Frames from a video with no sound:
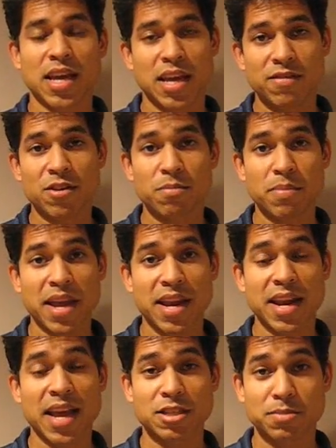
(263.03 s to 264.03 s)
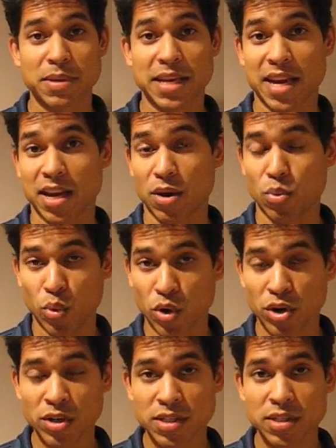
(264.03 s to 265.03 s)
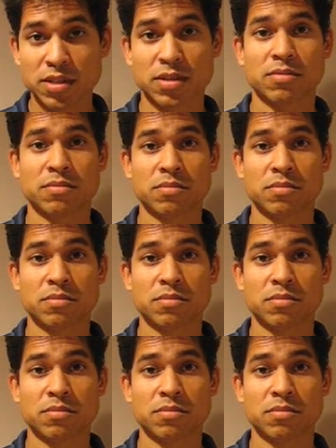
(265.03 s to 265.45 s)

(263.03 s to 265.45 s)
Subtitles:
If your pain has been getting worse